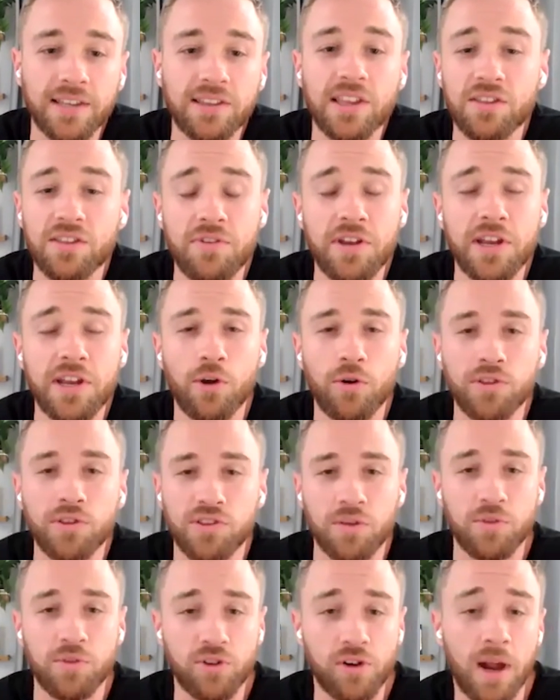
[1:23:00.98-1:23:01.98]
this video and
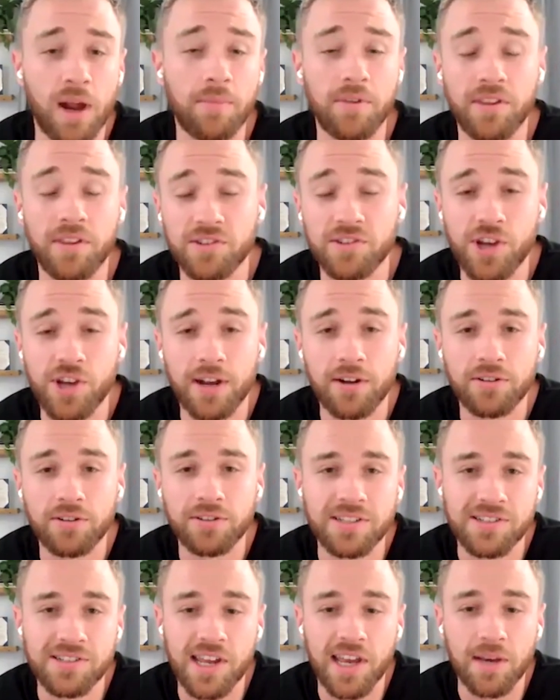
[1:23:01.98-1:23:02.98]
subscribe to the channel
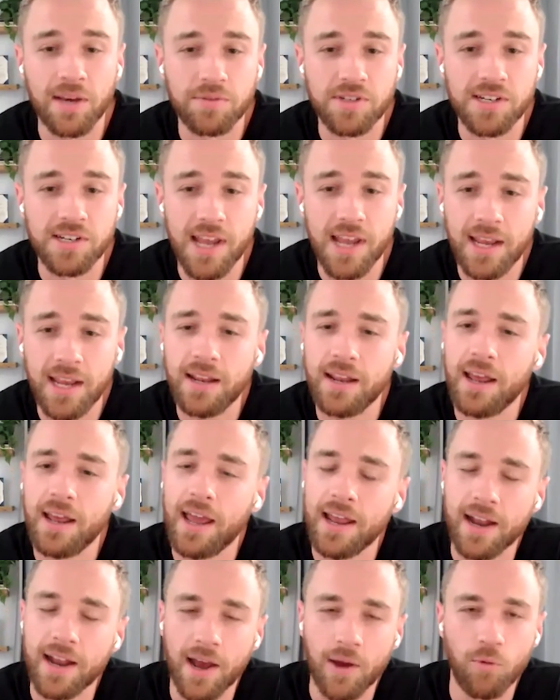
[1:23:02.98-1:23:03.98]
to stay up to date,
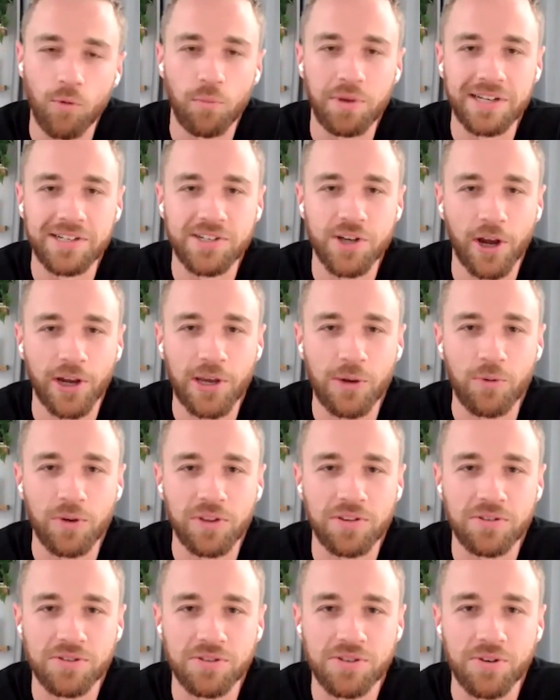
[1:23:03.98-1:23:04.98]
and I will be talking
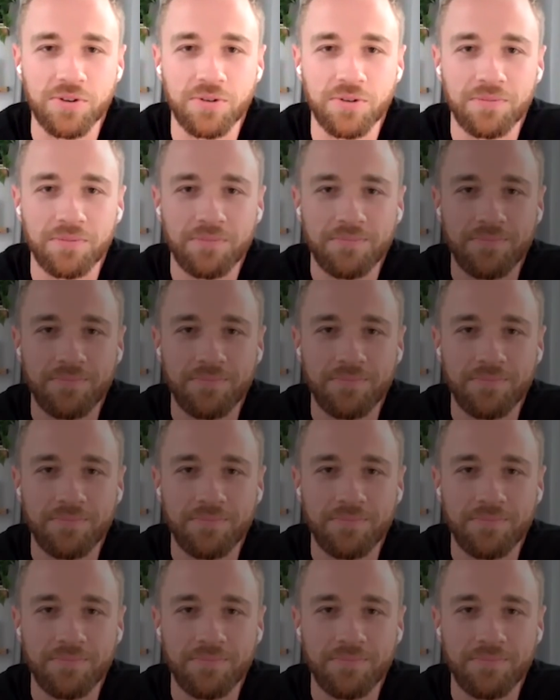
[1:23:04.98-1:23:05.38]
with you soon.